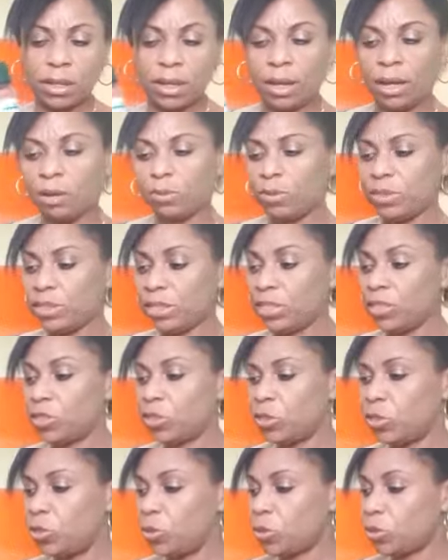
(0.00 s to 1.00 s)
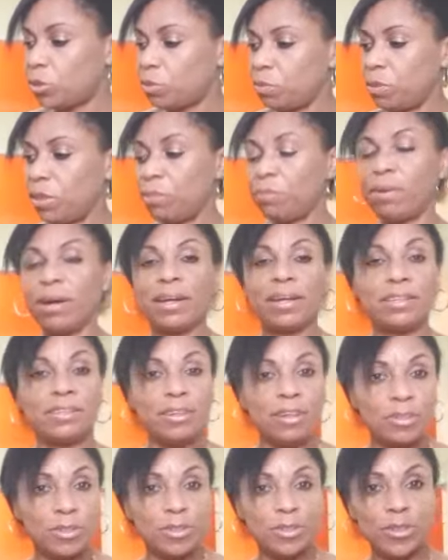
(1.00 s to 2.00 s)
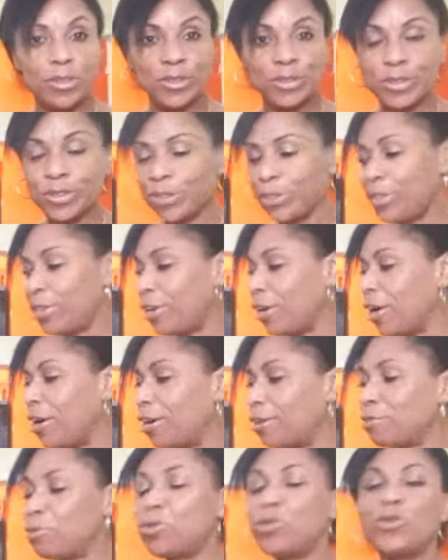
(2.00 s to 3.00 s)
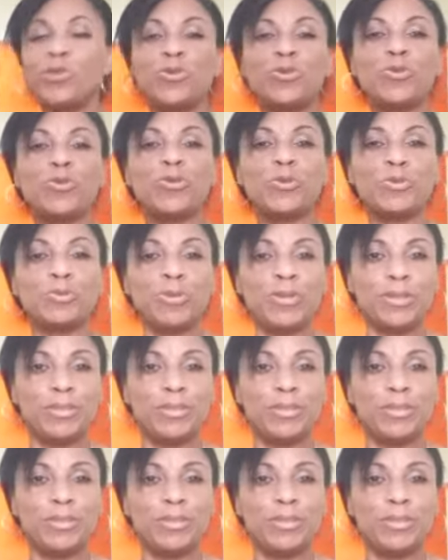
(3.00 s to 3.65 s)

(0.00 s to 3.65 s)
I was introduced to me by another YouTube